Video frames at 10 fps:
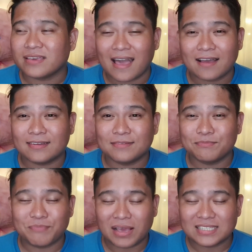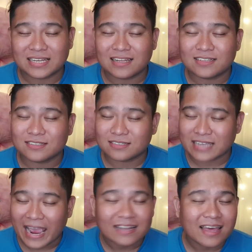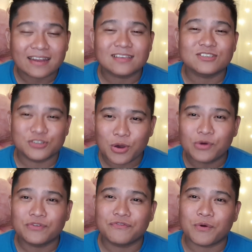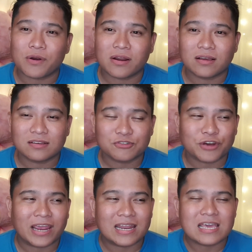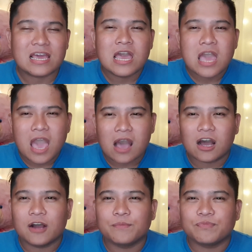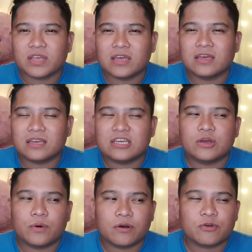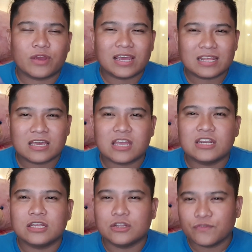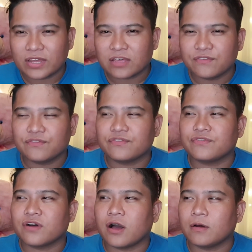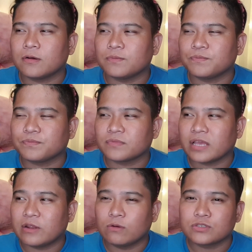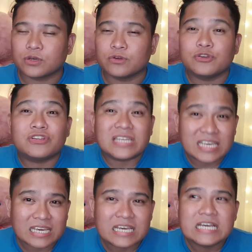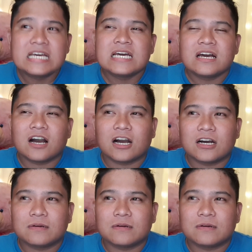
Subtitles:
yeah, basically Thailand is known for creatingyou know, creating an innovative and also unique, I